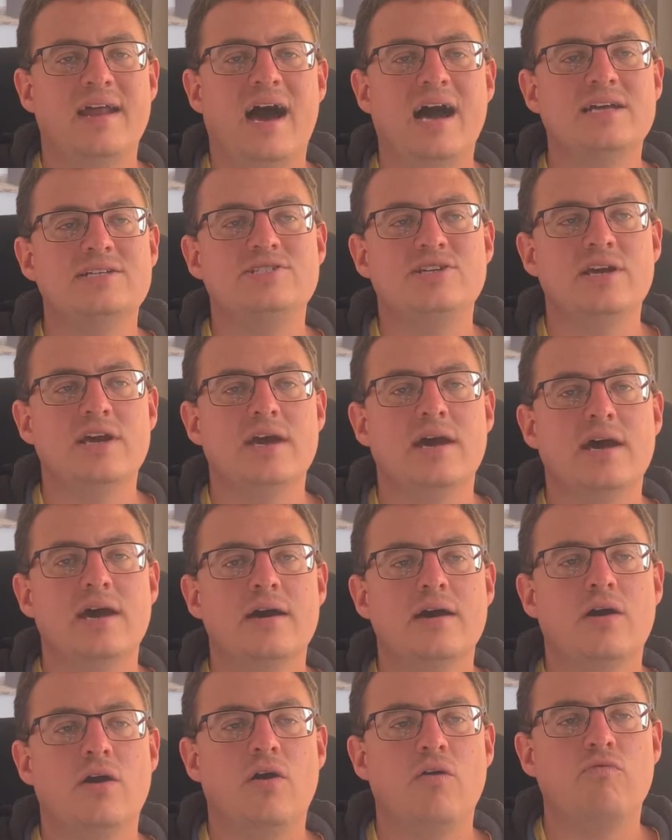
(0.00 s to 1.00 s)
idea
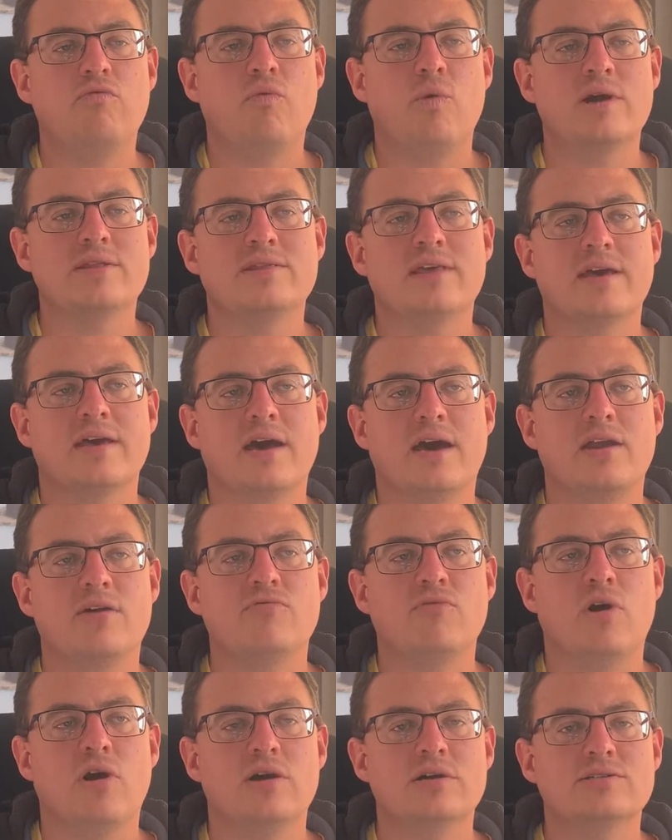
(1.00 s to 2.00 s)
of what they kind
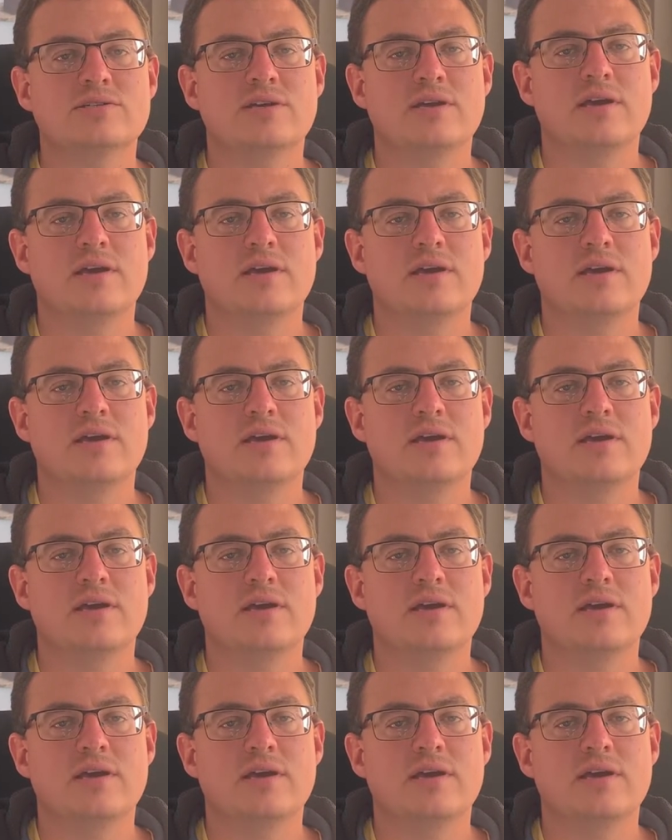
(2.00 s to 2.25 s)
of ask